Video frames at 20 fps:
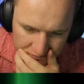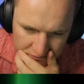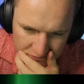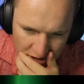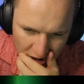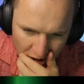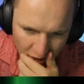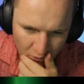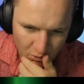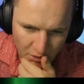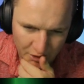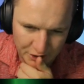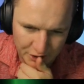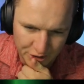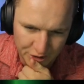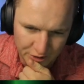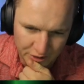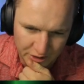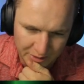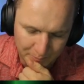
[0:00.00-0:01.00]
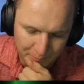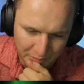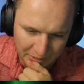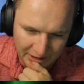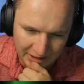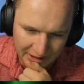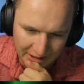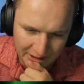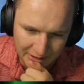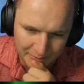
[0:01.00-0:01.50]
Oh, what are you
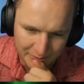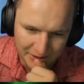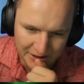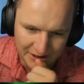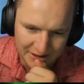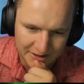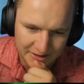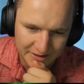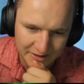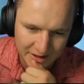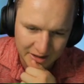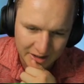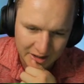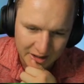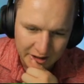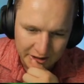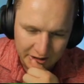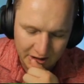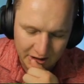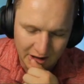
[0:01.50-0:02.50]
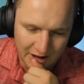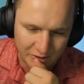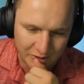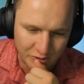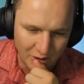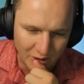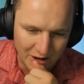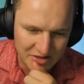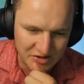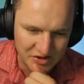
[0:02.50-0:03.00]
complaining about? You're like
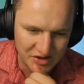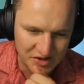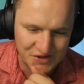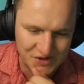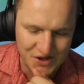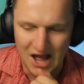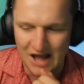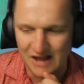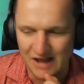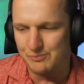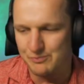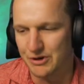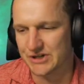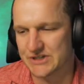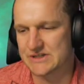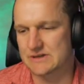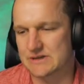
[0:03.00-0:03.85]
twice the size, but